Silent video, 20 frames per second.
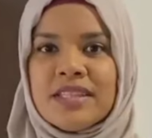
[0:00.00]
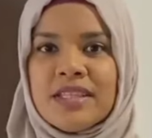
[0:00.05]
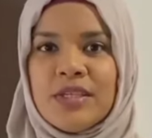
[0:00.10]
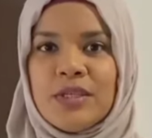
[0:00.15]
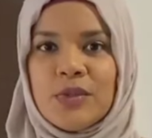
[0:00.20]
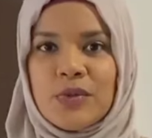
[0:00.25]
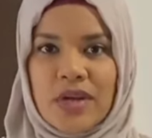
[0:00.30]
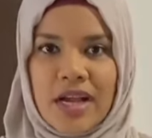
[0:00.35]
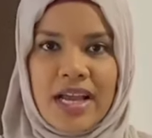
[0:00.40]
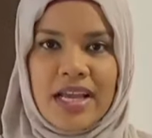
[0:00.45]

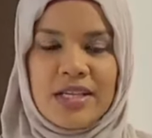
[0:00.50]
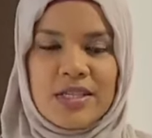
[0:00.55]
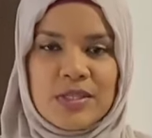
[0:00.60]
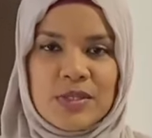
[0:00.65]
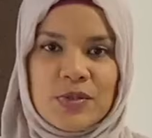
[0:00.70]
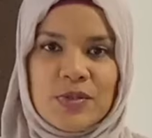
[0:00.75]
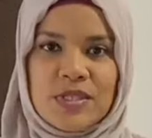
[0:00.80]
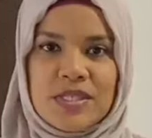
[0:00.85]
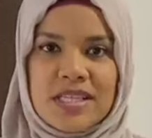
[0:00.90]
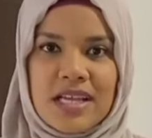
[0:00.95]
You guys
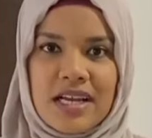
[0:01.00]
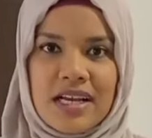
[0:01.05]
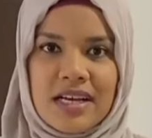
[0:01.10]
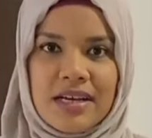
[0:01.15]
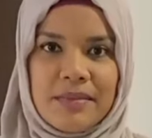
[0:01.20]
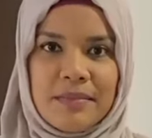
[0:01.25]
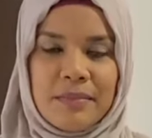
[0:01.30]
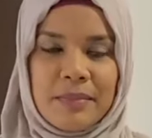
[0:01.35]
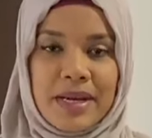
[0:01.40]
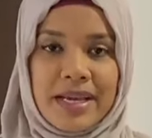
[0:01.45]
use
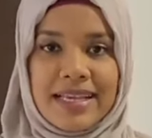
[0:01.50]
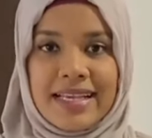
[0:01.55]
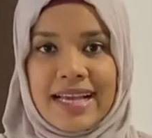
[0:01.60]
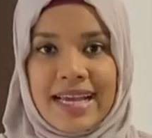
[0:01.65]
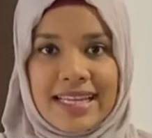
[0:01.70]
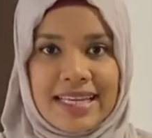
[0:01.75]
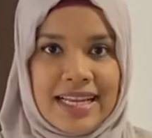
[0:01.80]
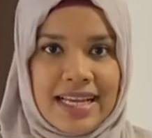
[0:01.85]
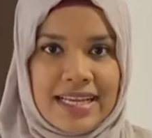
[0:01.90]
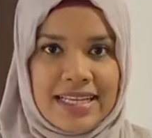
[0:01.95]
my
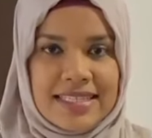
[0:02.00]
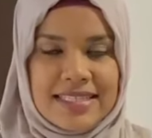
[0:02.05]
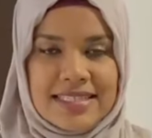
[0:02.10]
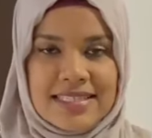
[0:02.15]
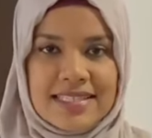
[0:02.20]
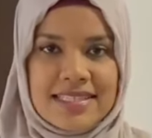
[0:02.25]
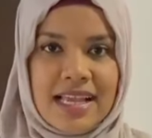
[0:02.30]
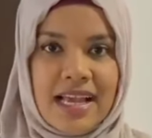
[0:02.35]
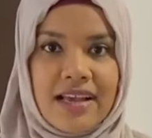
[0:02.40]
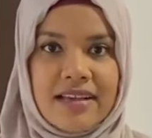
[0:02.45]

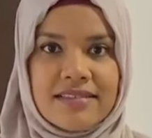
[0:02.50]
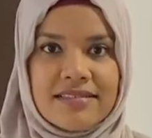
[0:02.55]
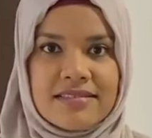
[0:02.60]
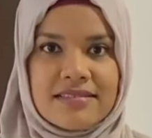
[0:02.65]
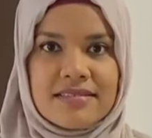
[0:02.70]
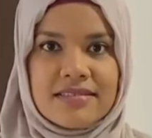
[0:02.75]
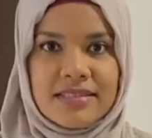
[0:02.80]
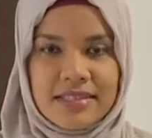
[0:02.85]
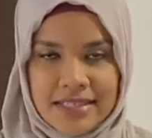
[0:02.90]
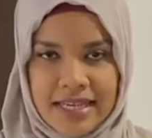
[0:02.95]
guidelines as
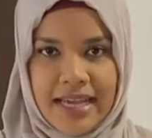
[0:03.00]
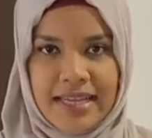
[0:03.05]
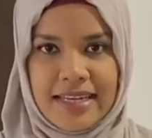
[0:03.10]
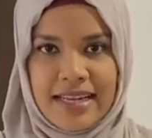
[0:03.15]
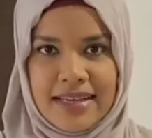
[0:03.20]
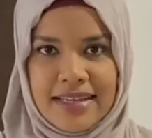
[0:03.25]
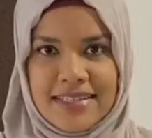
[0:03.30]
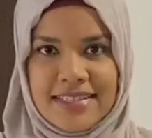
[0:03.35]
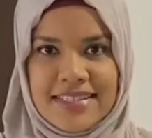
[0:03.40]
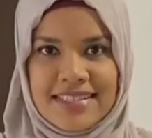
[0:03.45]

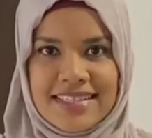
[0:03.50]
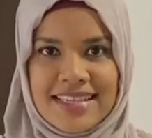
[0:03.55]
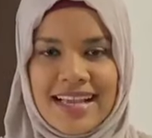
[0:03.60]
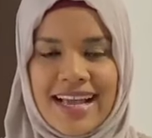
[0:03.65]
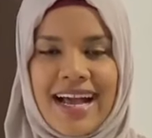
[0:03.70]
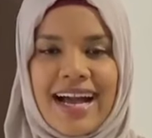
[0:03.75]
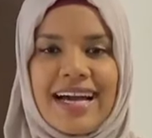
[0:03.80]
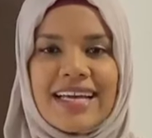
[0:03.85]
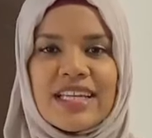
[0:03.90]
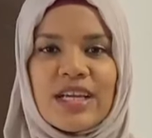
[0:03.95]
guidelines,
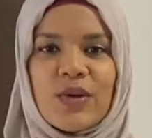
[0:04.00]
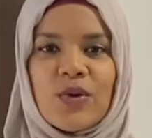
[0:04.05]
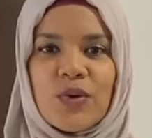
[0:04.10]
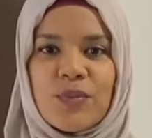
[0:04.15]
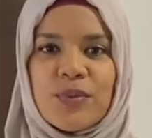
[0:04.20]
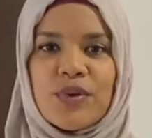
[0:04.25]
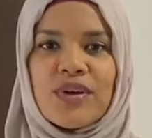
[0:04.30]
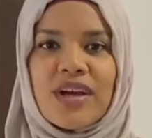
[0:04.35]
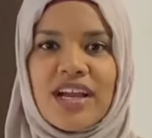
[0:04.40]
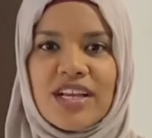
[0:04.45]
and I
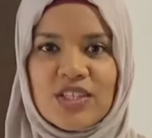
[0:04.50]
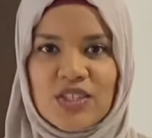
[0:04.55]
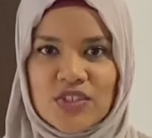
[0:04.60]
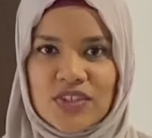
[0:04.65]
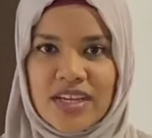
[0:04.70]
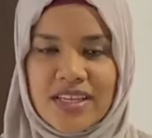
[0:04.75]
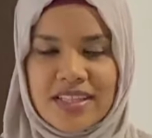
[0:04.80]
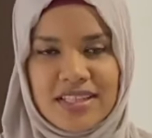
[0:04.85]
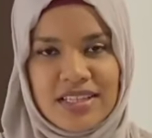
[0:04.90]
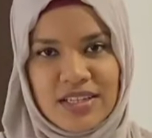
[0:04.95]
hope you guys
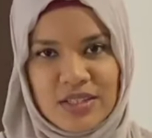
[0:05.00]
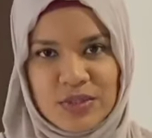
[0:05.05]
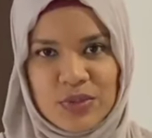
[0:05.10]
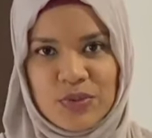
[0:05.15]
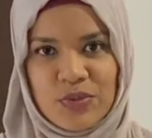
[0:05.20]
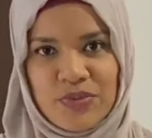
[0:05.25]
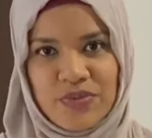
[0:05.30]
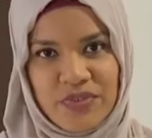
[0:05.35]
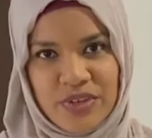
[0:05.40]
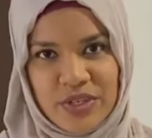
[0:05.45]
try the ladoo
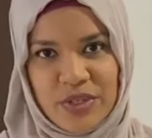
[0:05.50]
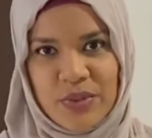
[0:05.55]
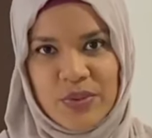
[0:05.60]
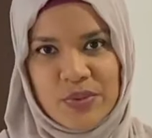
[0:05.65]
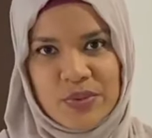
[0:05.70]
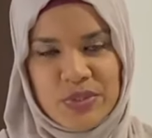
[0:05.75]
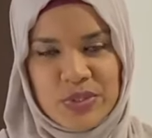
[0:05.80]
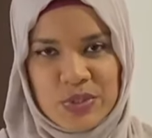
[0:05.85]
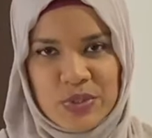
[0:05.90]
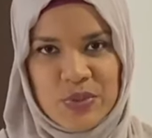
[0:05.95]
video
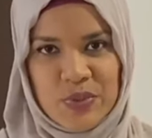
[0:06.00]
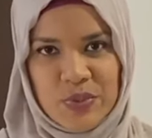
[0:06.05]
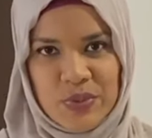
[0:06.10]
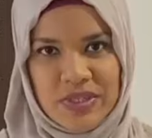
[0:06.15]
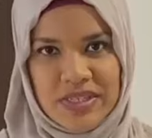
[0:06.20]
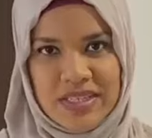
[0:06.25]
soon.